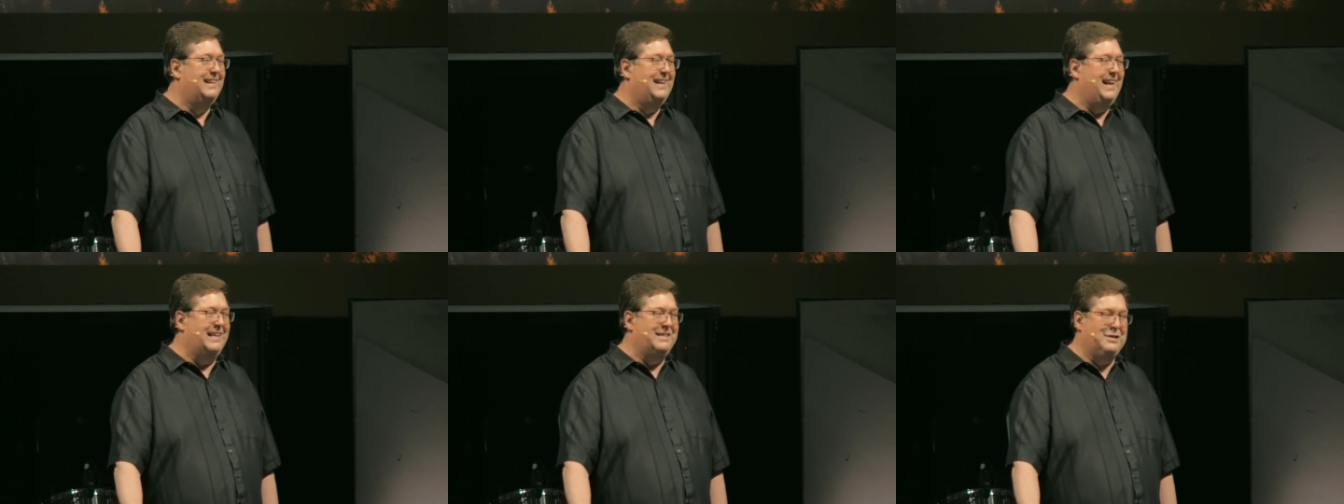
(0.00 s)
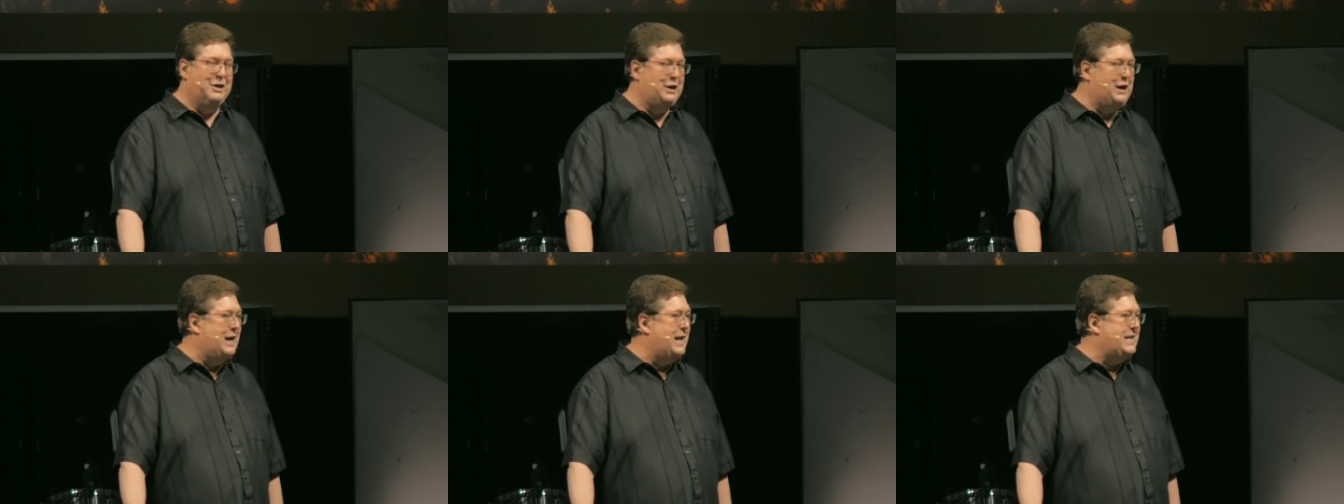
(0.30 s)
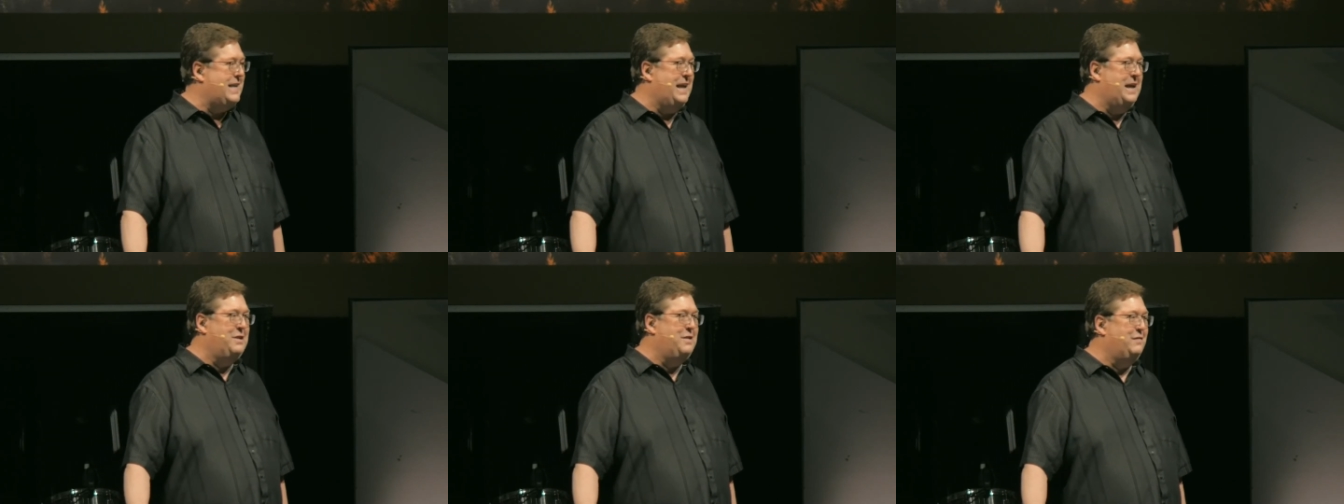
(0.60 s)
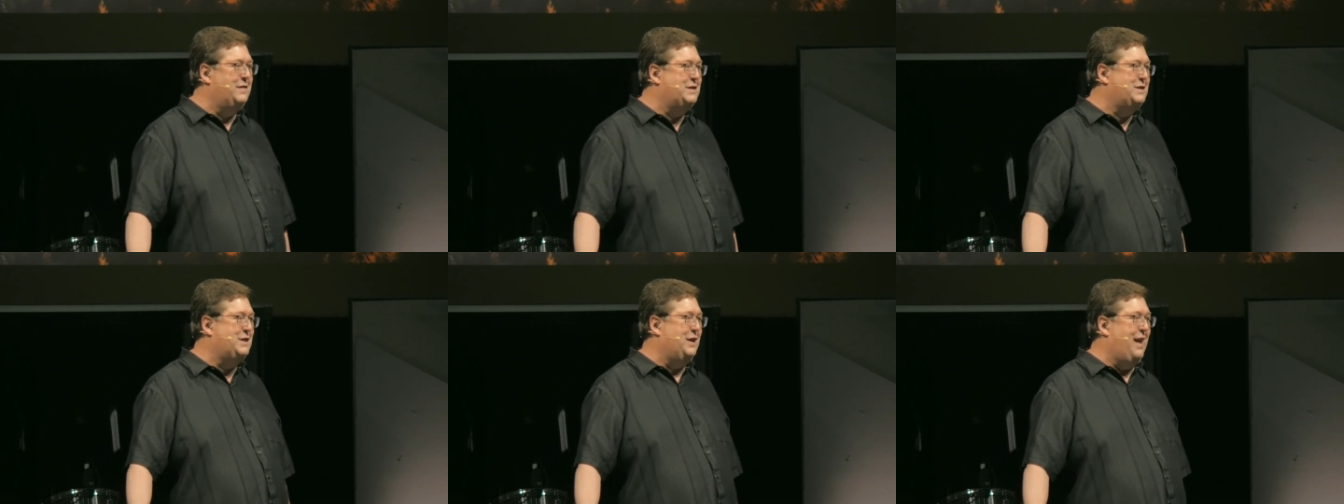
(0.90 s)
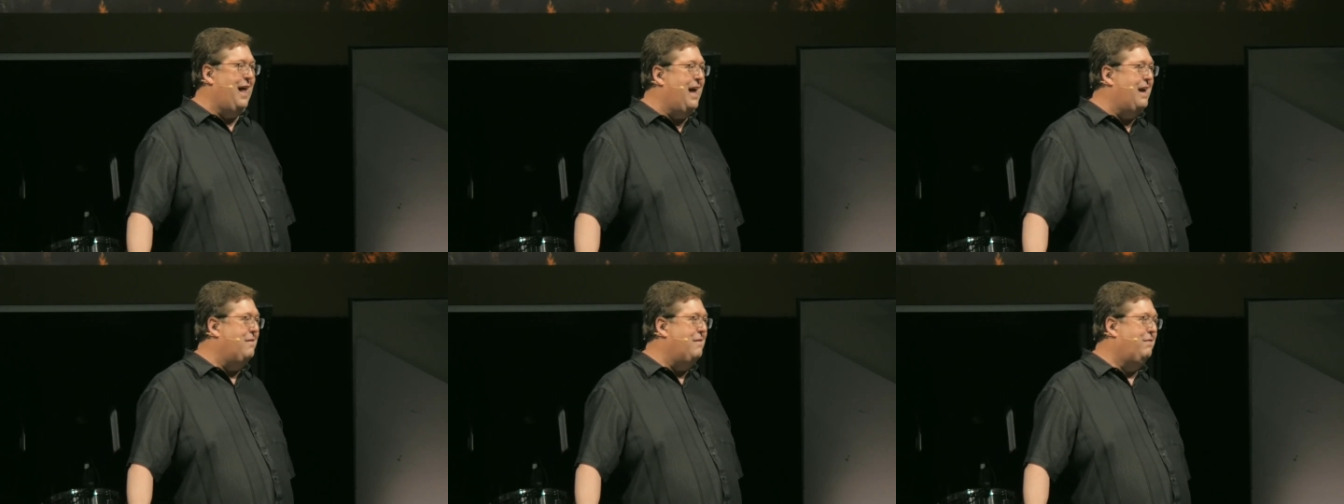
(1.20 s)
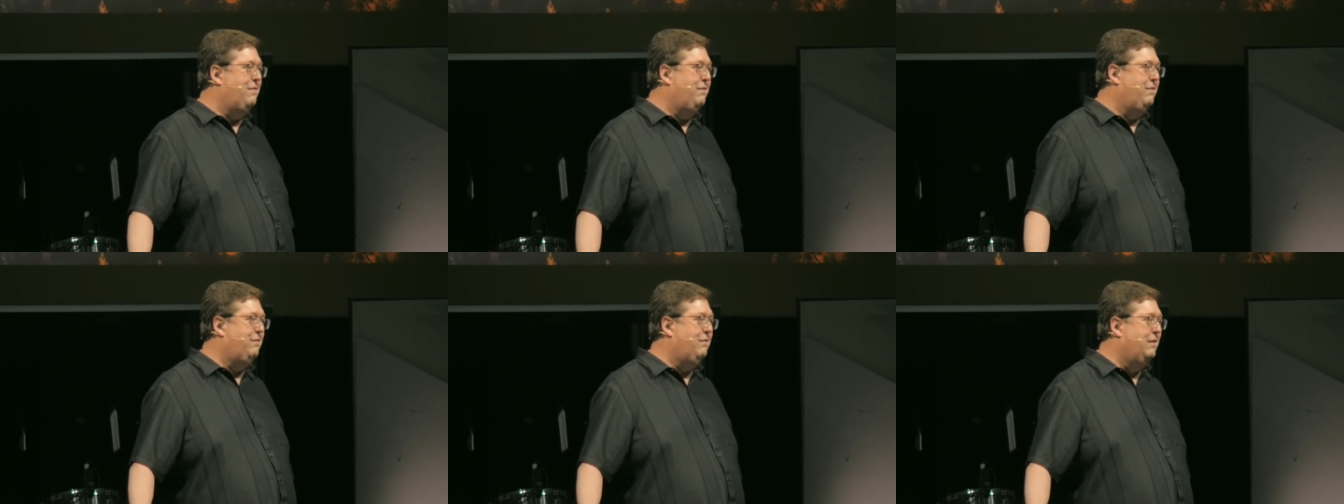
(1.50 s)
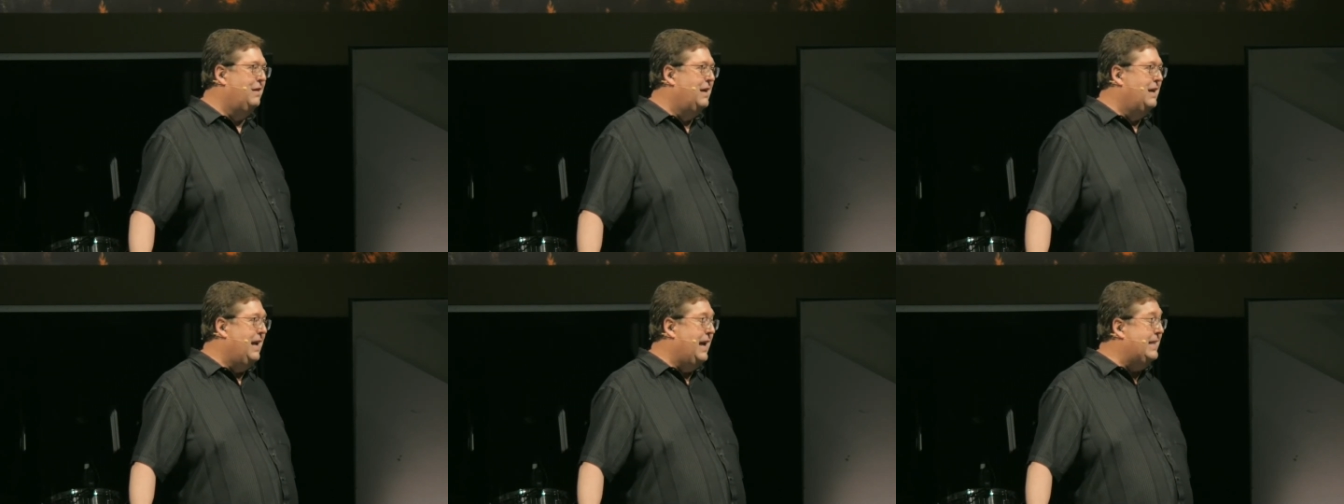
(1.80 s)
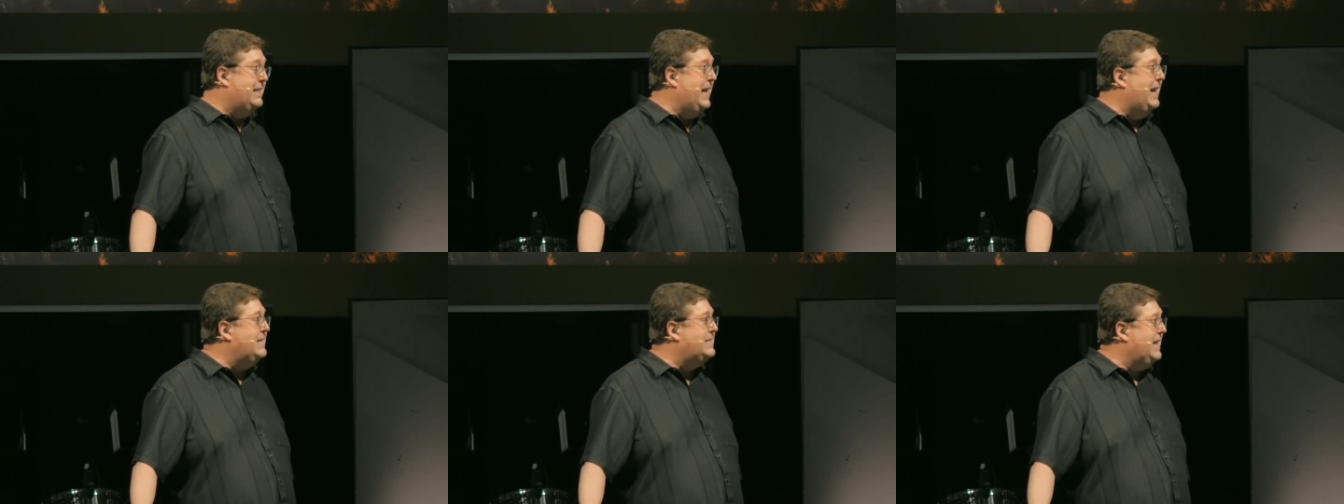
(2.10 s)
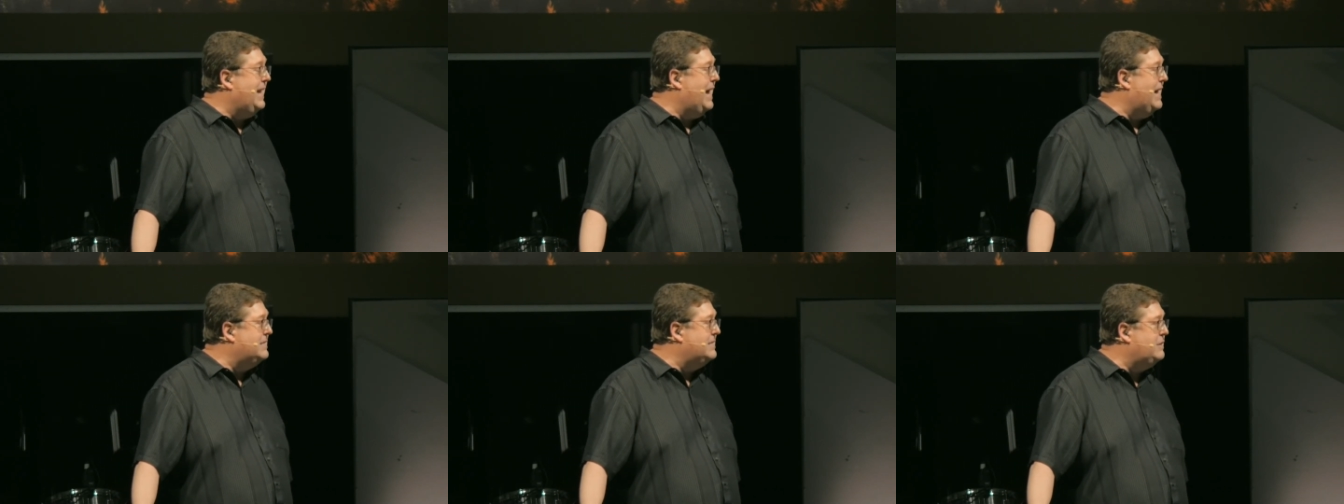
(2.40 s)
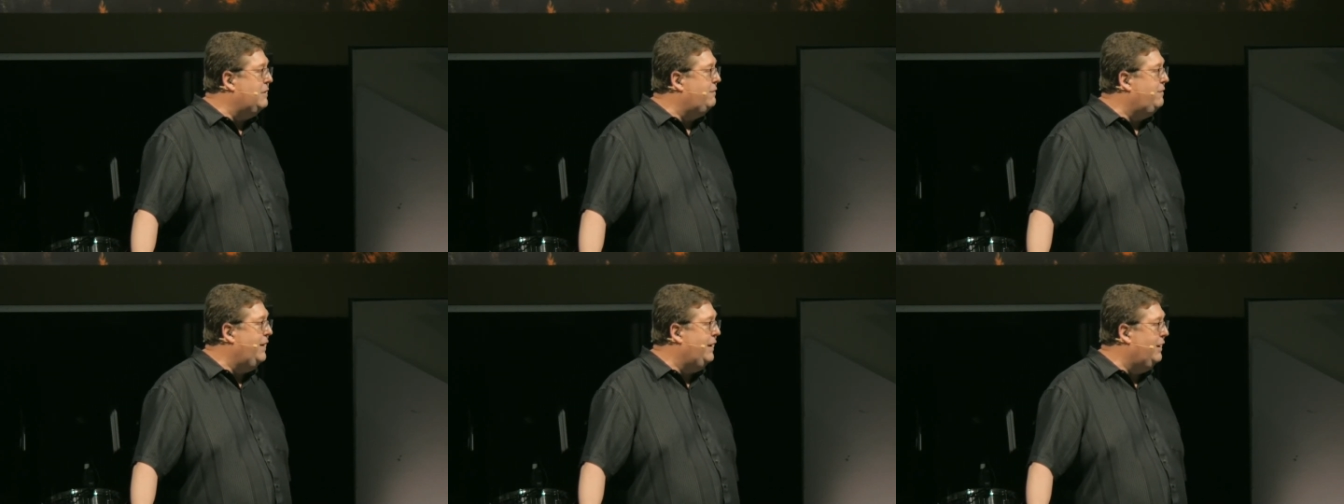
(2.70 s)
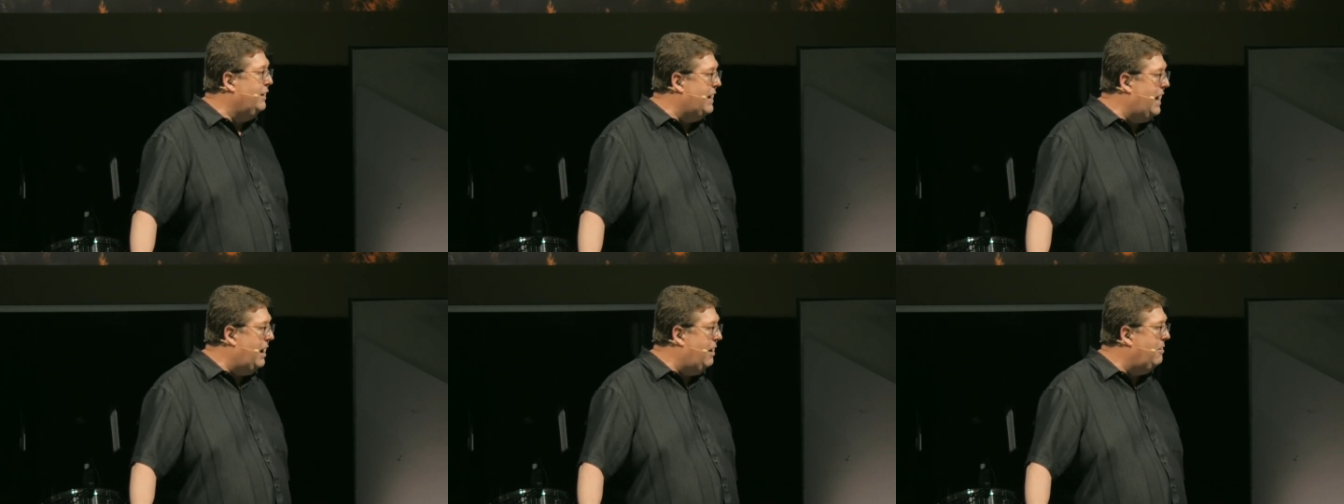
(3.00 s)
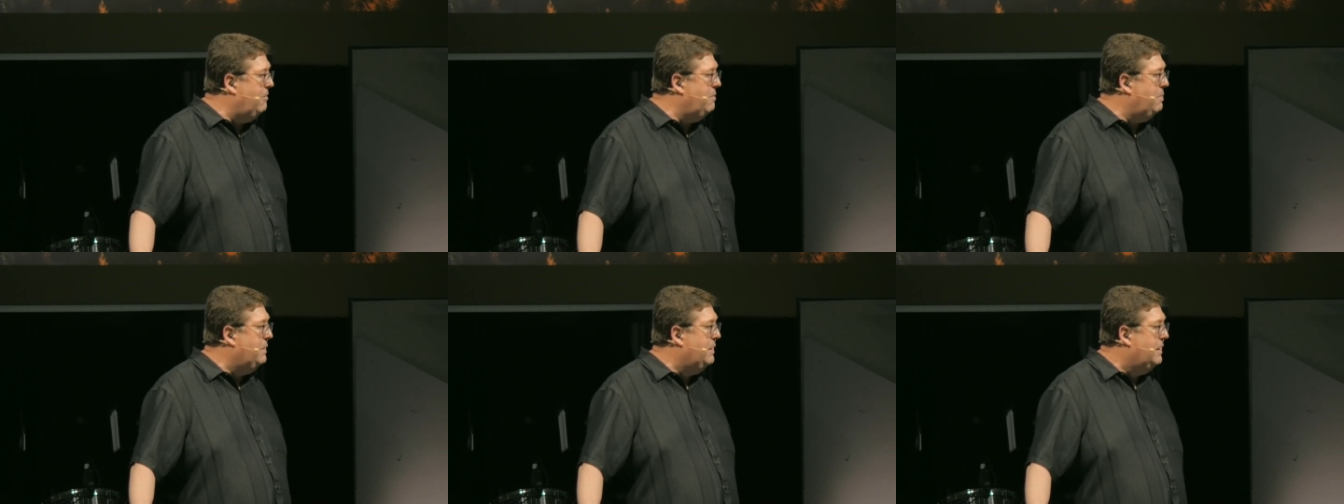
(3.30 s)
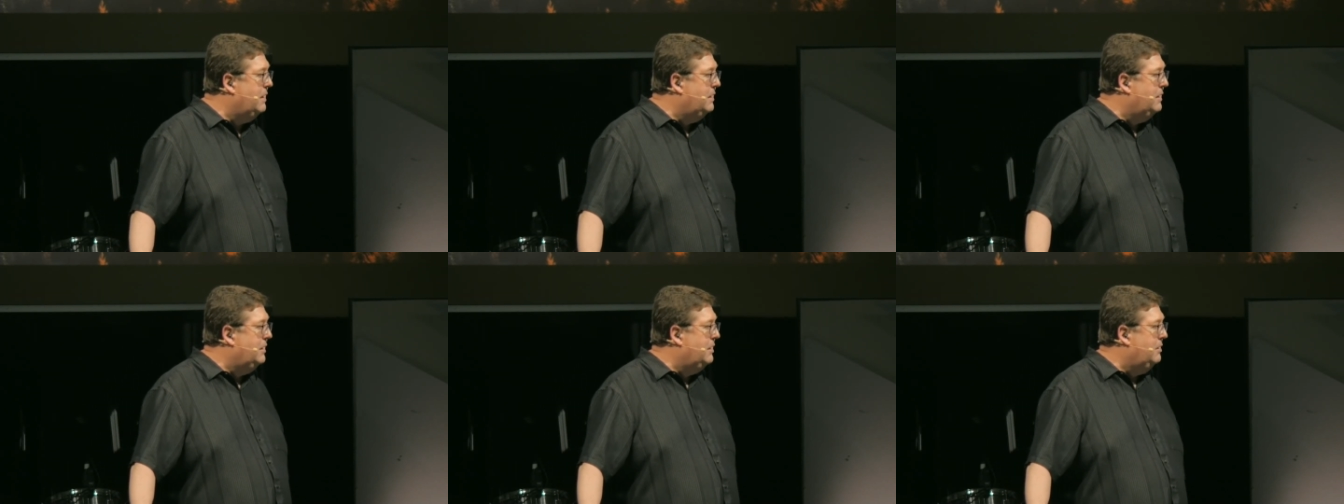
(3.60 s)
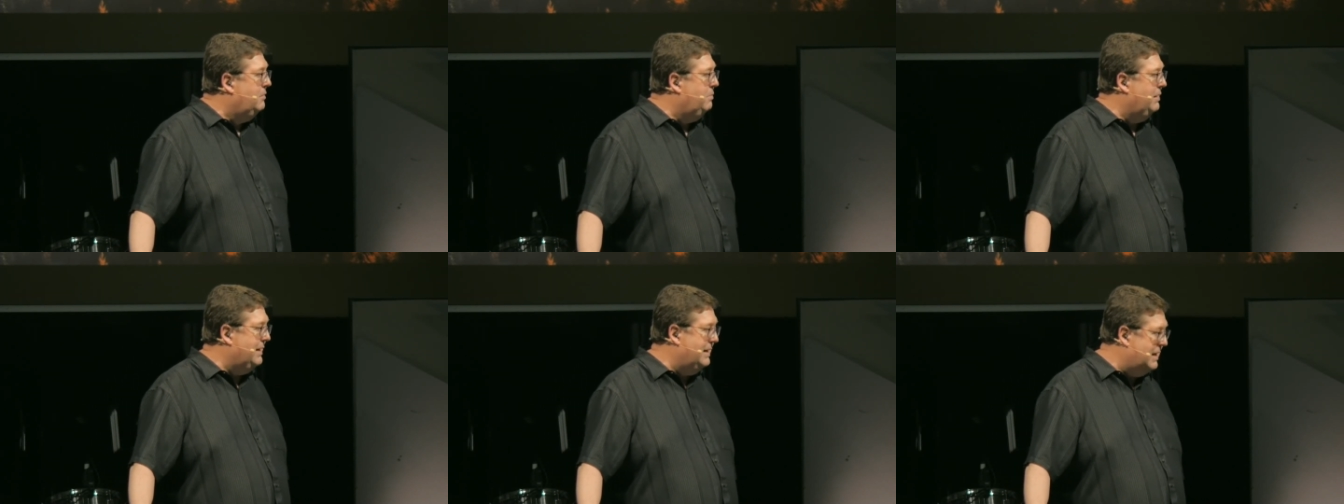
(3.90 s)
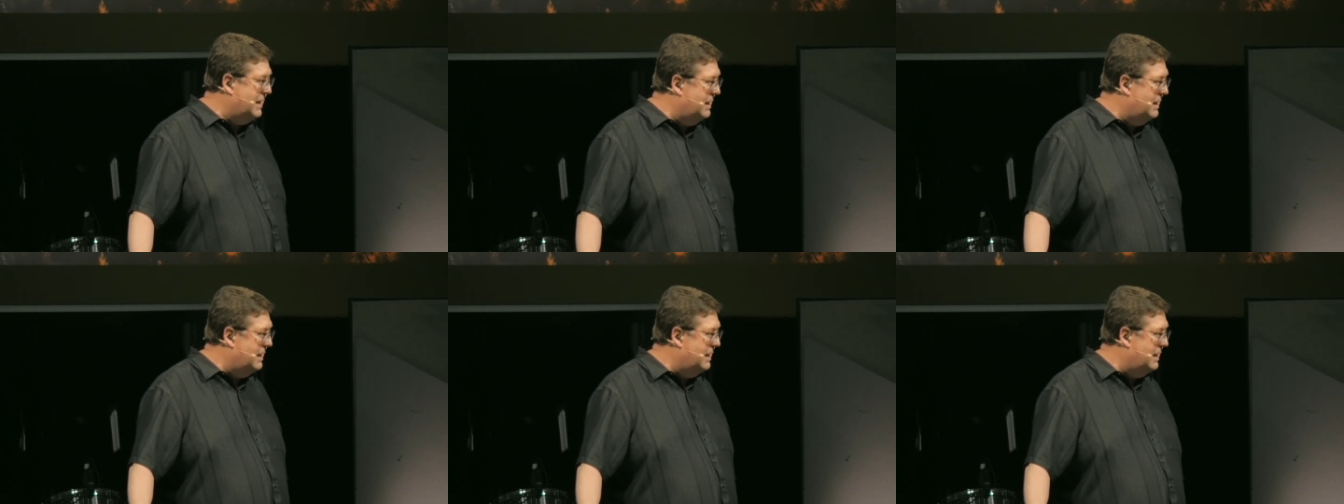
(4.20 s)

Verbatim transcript: He's looking at the end of his life. He thinks he has it figured out, but he